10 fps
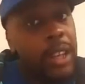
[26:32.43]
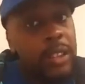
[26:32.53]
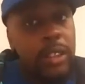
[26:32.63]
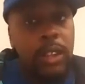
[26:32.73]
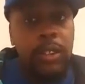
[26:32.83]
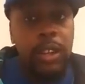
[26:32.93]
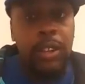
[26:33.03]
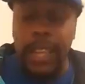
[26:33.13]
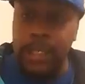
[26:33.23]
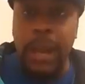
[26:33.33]
So, you know,
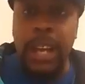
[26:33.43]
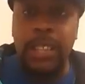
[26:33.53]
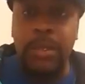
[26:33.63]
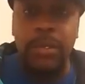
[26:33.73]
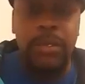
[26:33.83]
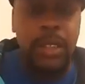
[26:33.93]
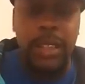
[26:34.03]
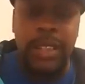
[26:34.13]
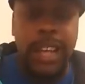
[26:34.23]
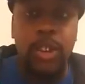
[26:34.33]
that's possible.
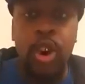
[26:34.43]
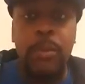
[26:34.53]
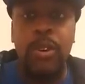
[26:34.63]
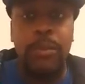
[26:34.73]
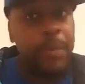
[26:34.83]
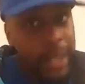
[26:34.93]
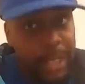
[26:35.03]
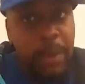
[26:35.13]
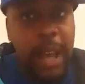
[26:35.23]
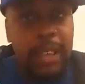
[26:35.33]
It's not normal, but
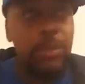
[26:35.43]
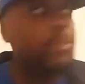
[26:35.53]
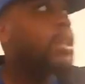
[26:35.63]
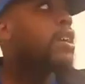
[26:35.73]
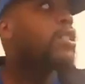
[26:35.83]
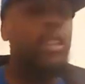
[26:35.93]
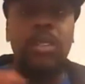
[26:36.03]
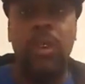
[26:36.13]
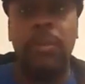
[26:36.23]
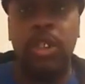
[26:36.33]
it's possible. So
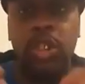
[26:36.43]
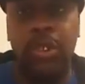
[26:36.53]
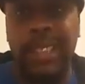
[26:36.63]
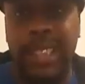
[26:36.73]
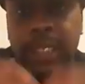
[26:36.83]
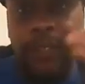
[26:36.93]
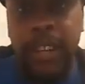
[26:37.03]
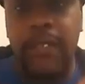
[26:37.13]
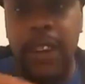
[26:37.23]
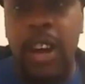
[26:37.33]
that's why I'm going to trust and
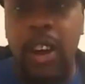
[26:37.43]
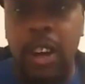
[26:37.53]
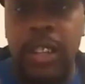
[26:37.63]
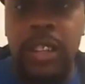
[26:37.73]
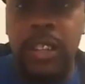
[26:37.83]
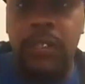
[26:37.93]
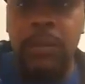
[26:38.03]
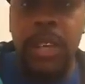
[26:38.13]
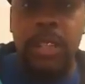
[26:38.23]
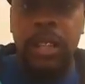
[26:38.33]
verify all of this
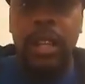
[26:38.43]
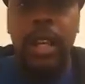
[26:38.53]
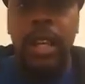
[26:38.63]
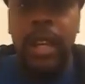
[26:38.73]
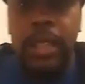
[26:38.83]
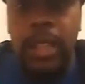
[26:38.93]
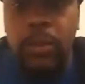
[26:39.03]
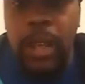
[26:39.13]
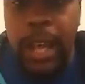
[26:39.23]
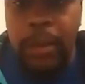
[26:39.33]
information and see
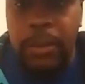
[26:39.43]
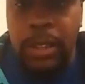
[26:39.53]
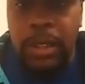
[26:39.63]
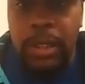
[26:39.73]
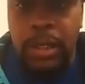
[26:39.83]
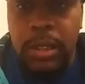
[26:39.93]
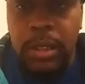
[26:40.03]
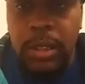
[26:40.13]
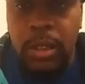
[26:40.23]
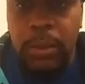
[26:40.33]
what happens.
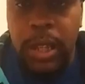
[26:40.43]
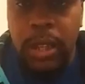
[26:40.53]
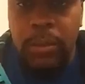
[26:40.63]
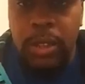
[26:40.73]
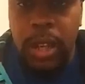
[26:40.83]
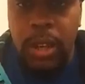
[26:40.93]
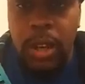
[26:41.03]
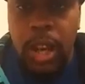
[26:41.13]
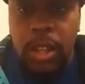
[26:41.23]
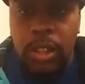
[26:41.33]
Hope that helps you out.
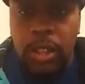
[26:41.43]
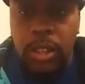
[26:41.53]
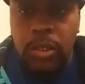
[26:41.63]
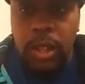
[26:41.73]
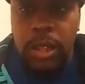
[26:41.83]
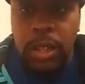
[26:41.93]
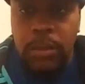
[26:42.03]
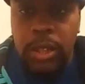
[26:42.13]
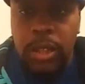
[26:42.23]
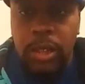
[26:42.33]
So you're doing a
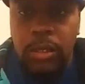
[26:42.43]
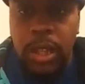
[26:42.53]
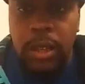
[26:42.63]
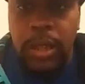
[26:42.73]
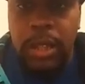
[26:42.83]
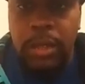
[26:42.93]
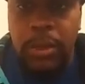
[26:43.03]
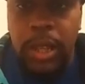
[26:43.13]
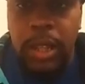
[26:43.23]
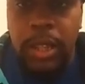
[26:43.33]
subject two. Yep, that's the
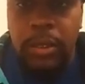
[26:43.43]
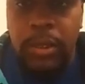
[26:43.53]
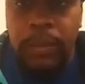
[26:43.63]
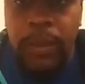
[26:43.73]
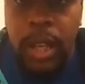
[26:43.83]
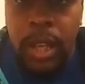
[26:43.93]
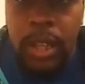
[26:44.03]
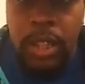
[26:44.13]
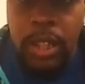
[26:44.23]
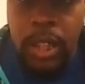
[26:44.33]
plan to do it.
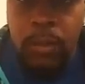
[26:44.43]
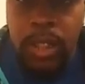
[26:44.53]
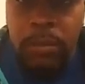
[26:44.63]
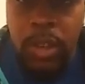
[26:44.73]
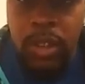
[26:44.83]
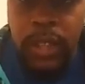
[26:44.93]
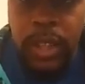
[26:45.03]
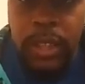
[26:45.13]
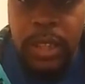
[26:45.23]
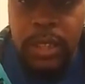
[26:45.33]
She was
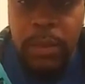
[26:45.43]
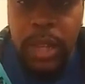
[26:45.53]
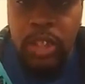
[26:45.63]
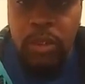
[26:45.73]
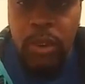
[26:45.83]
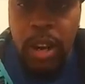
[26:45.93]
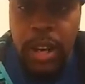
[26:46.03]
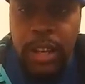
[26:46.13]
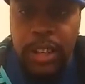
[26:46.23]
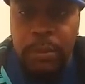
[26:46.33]
motivated since May. Gerard
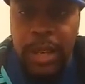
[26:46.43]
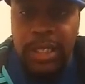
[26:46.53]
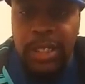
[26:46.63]
out here messing